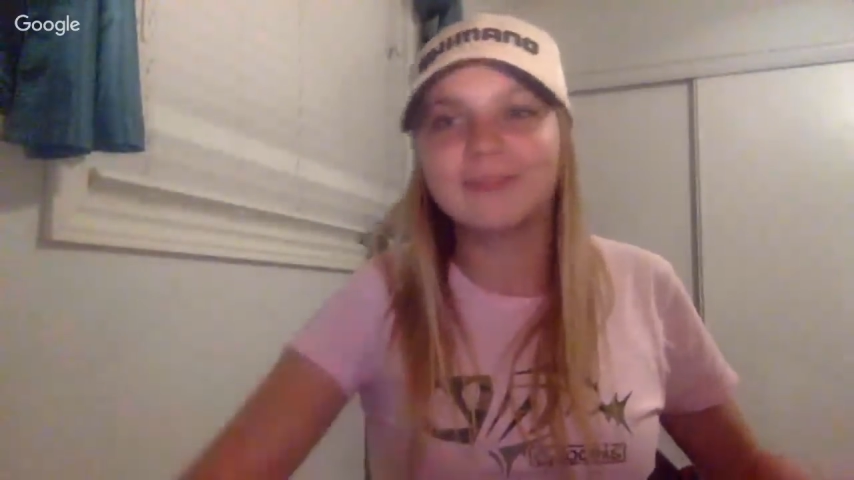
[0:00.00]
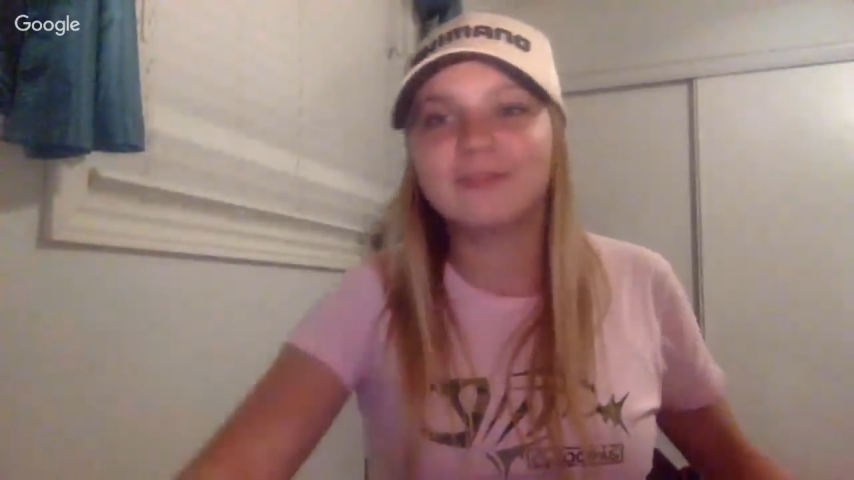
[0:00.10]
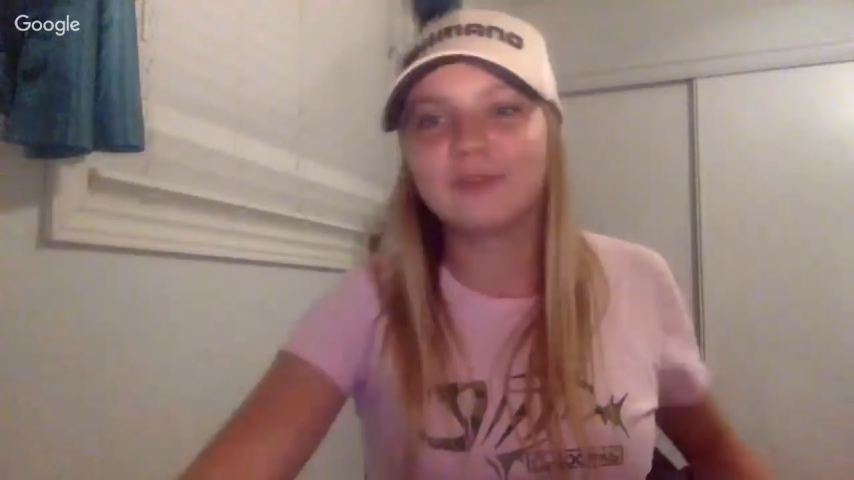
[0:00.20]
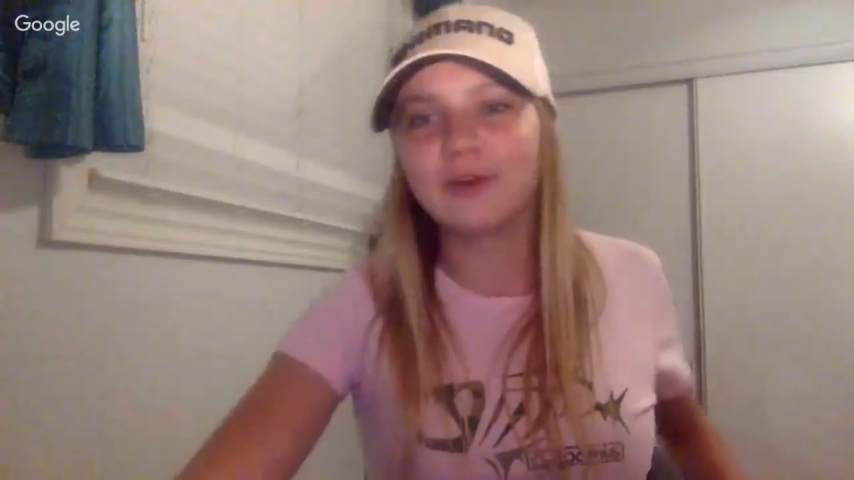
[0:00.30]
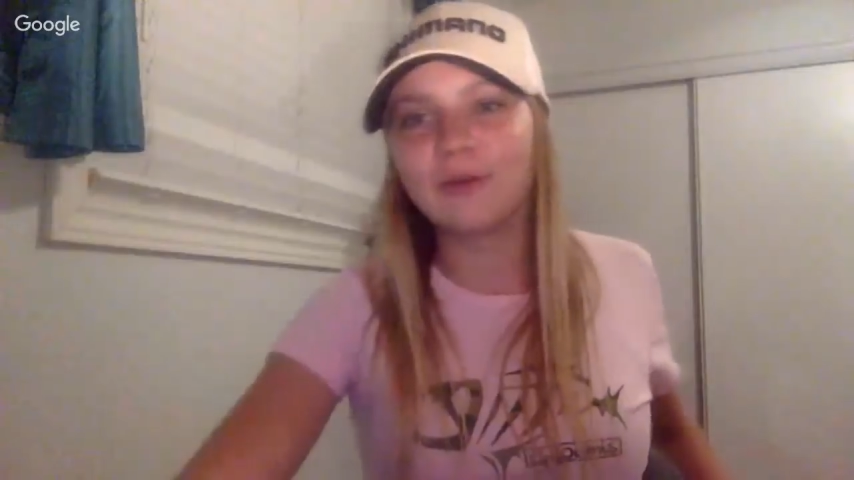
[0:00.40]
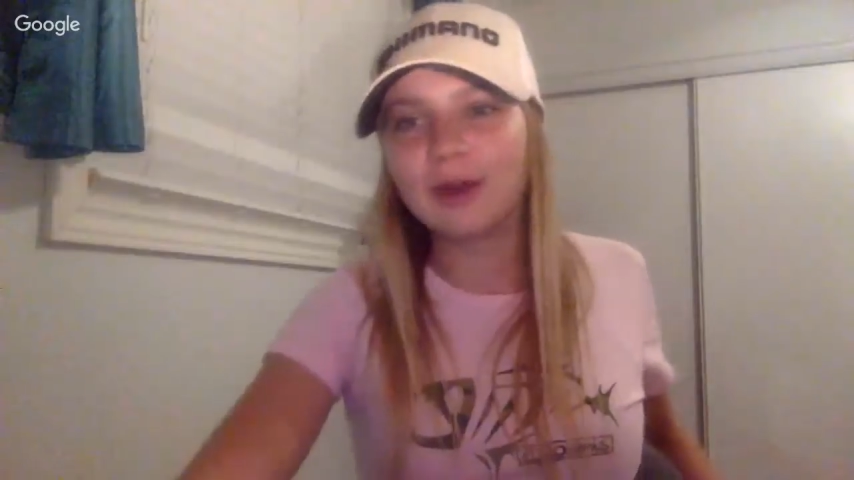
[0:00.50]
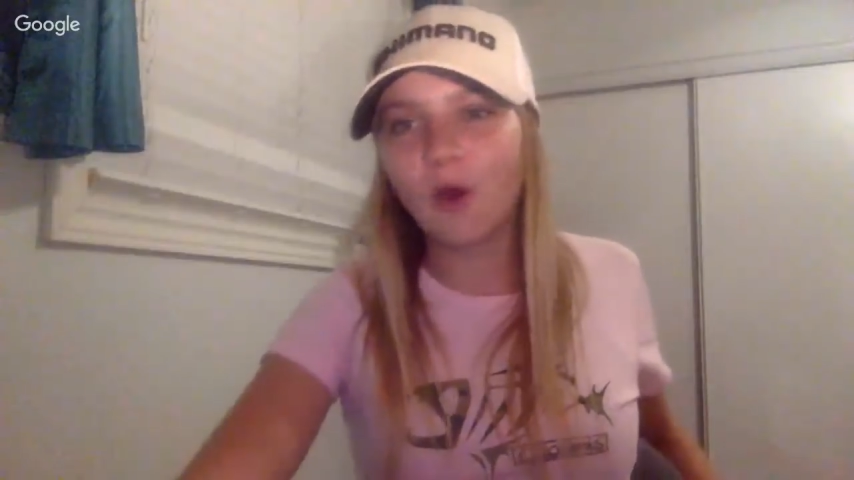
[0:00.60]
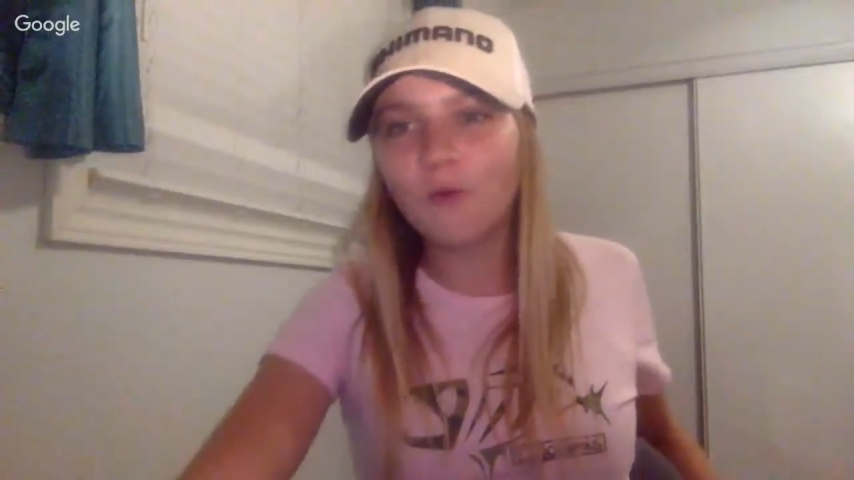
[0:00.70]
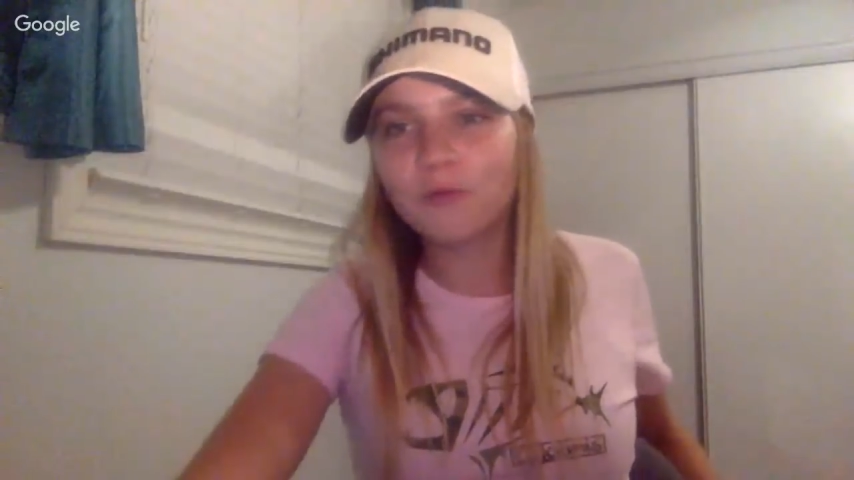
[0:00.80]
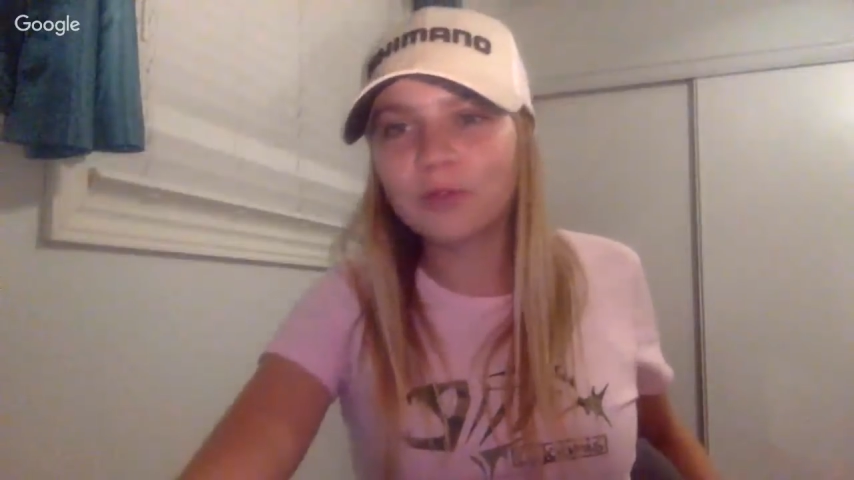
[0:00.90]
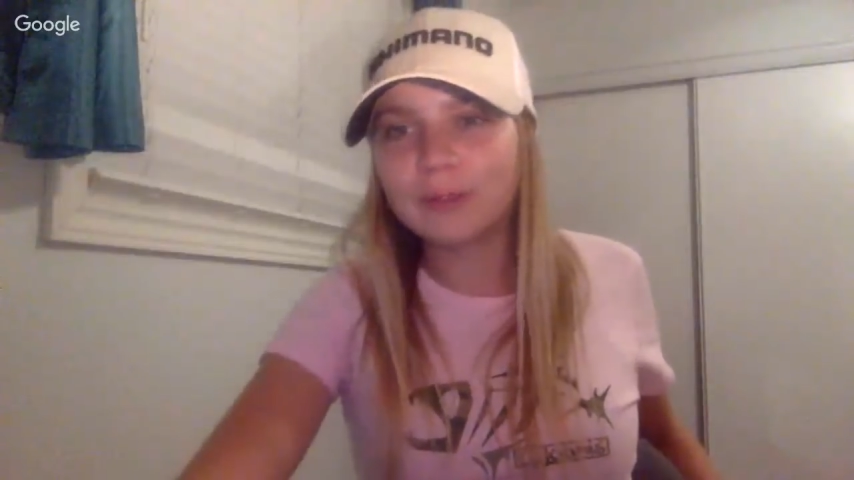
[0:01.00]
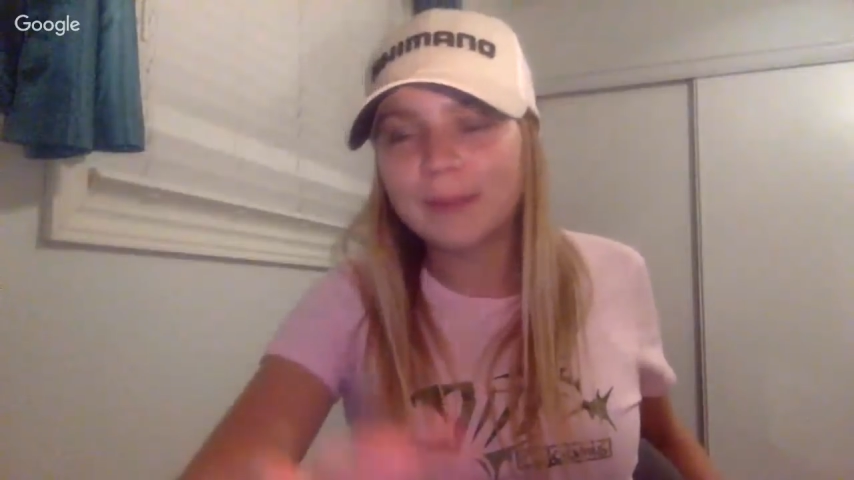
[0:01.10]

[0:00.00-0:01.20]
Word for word: So hopefully my